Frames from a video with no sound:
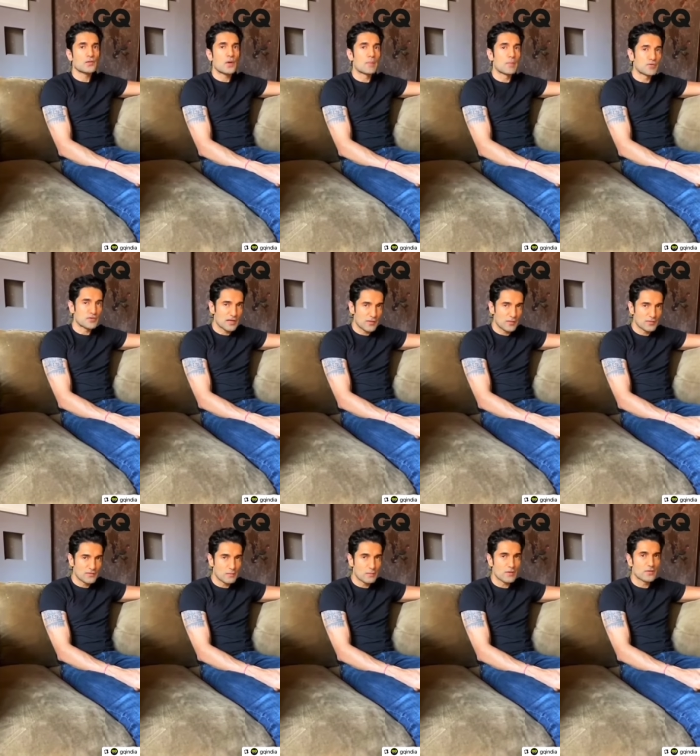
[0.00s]
so I put together
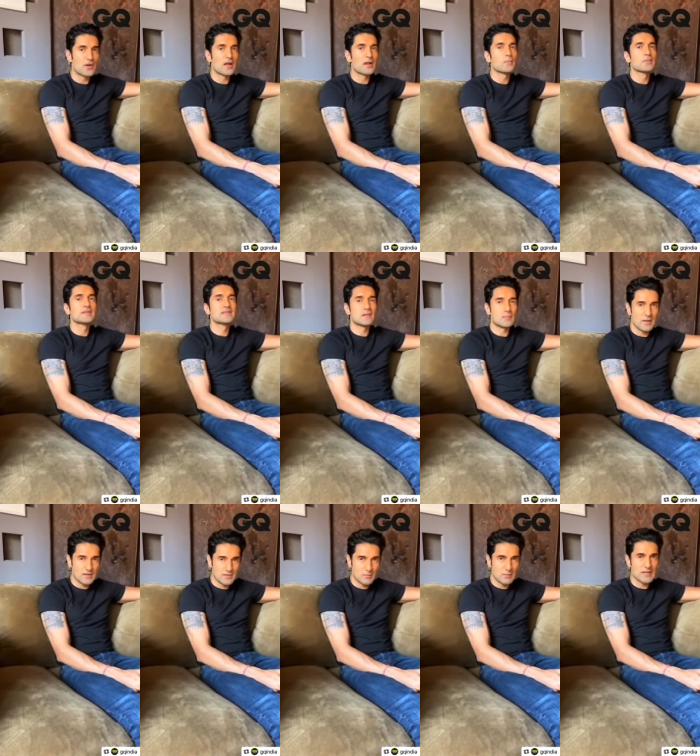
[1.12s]
some other elements in
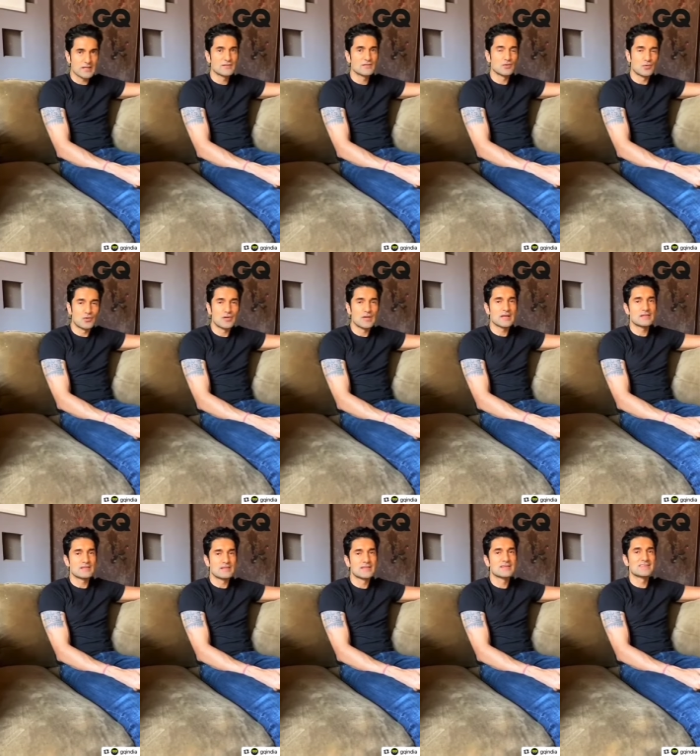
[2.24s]
my space to
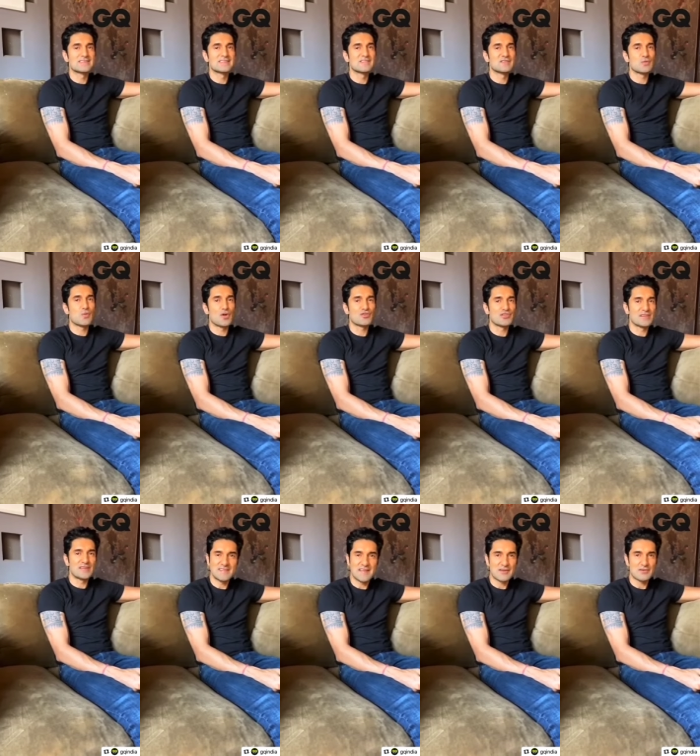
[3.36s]
create this TV
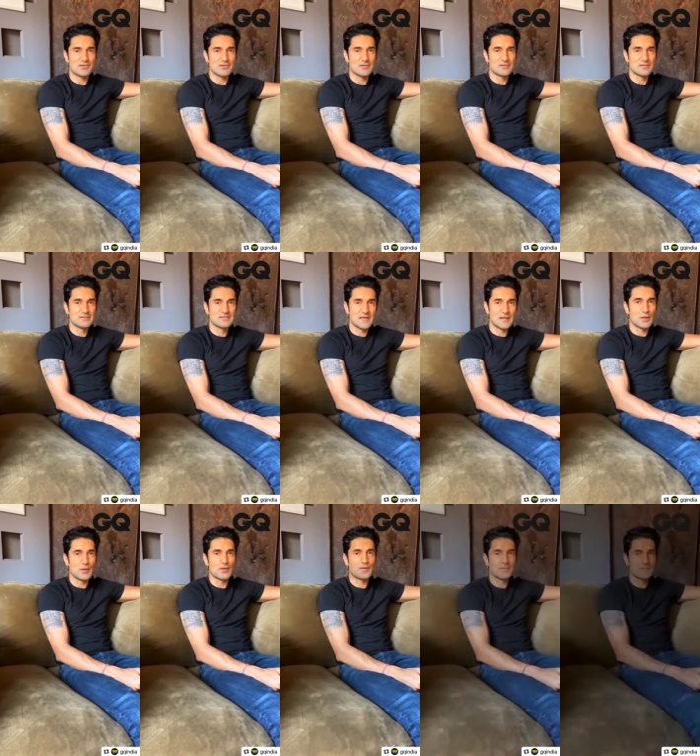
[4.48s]
watching section. Take a
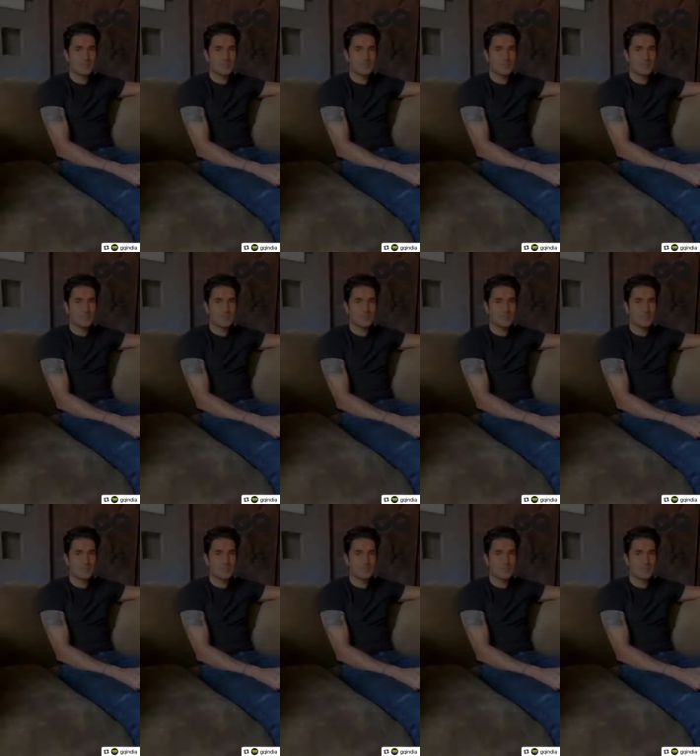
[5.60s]
look.